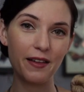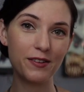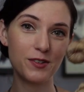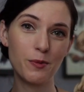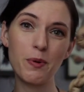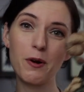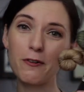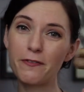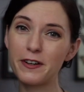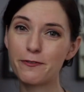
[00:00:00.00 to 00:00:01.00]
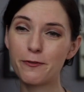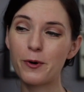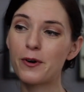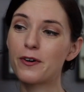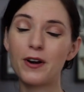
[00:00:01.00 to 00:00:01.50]
These are perfect
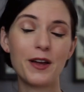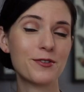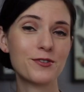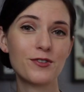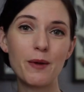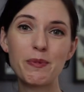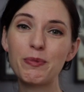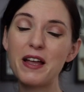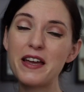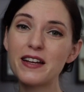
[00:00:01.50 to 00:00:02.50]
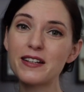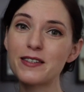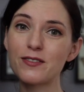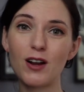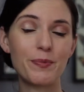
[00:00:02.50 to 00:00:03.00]
for either scrappy
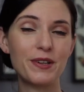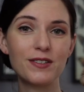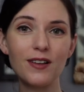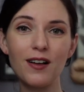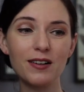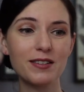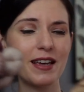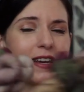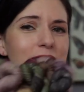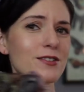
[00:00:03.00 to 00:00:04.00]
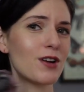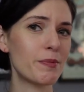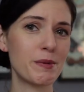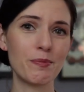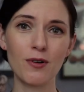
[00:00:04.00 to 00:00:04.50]
blankets, scrappy socks, any
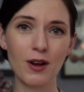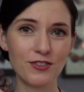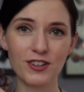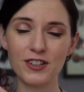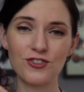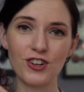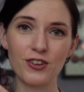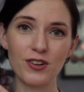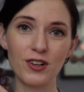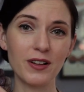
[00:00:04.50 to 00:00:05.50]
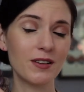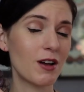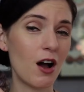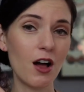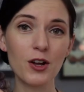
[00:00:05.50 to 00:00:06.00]
scrappy project in general,
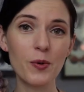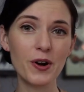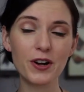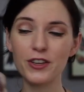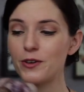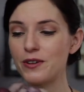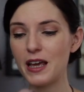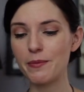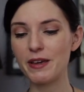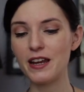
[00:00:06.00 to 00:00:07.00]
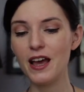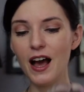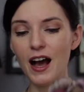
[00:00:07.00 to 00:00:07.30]
color work, you name it.